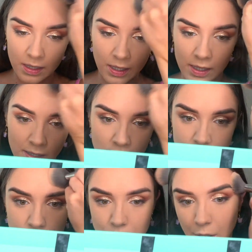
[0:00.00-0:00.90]
and
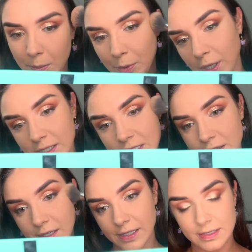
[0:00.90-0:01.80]
start bronzing
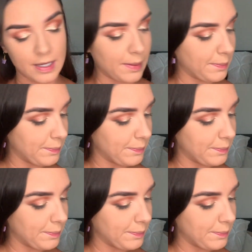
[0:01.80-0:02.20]
things up.